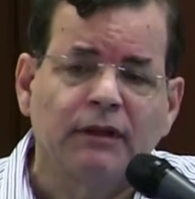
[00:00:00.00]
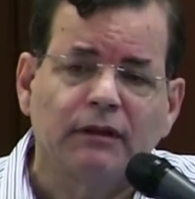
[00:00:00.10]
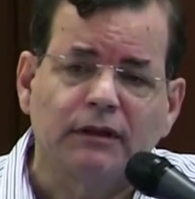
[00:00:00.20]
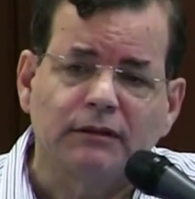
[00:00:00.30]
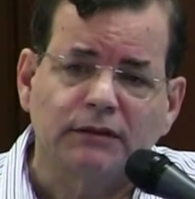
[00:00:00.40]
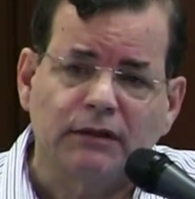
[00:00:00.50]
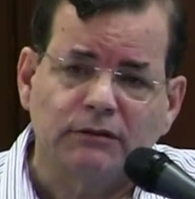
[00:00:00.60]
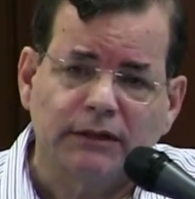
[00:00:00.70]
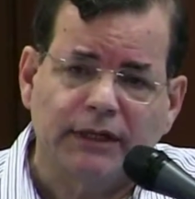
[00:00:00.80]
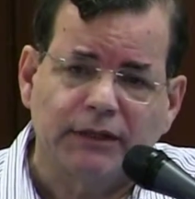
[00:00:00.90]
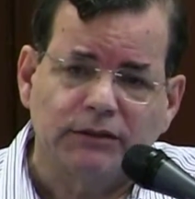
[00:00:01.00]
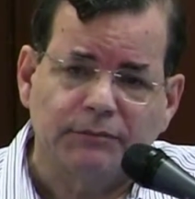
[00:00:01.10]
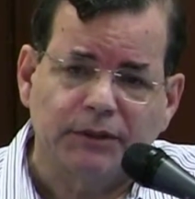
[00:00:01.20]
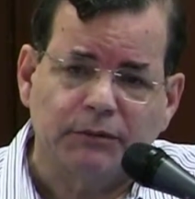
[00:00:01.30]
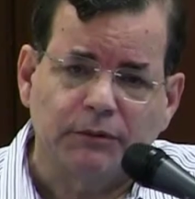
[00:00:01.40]
the association
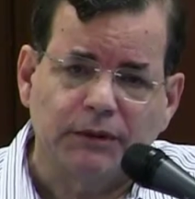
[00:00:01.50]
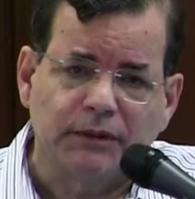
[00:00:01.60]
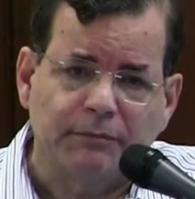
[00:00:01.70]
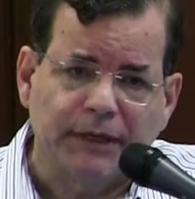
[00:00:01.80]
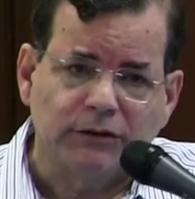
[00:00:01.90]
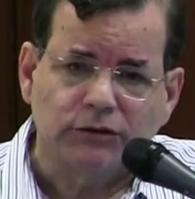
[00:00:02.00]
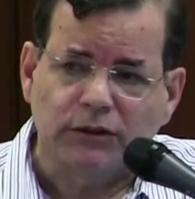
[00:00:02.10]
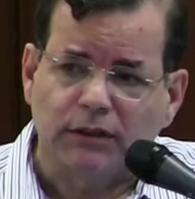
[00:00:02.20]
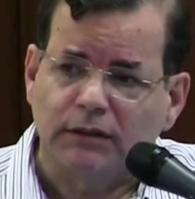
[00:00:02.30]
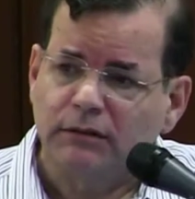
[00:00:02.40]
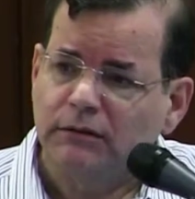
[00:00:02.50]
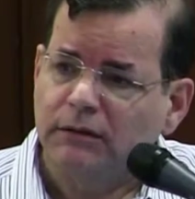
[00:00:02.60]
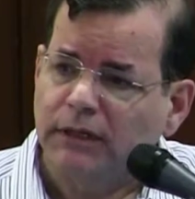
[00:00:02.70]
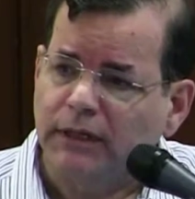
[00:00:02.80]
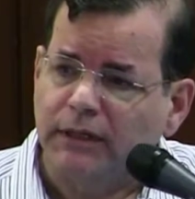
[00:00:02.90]
between dementia
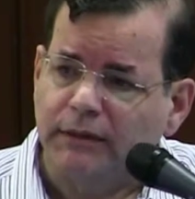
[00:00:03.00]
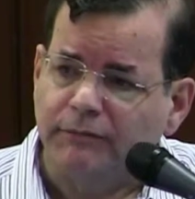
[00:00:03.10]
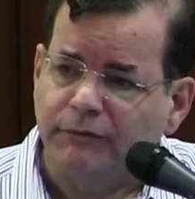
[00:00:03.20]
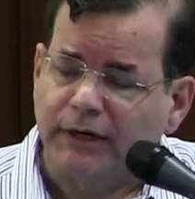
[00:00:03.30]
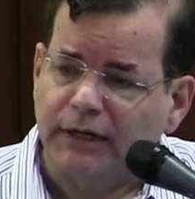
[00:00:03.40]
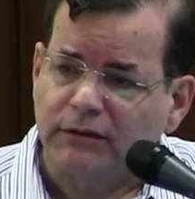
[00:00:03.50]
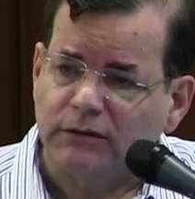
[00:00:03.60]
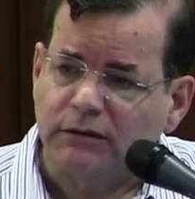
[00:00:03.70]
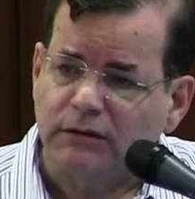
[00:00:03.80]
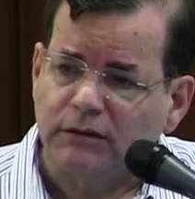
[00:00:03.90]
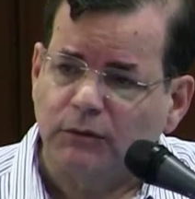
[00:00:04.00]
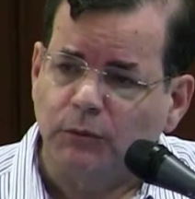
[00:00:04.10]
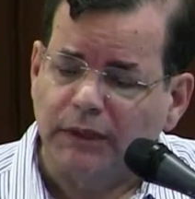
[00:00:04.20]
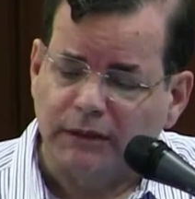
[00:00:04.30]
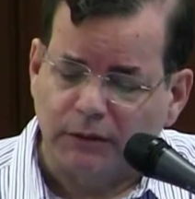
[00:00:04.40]
and hip fracture
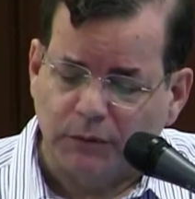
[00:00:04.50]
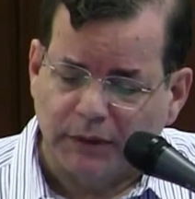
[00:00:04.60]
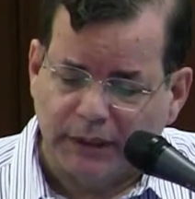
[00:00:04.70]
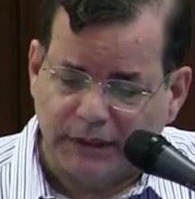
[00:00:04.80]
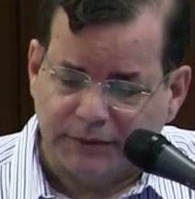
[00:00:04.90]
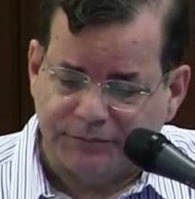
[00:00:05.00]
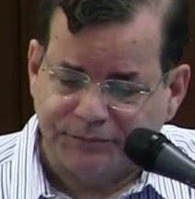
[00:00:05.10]
went away,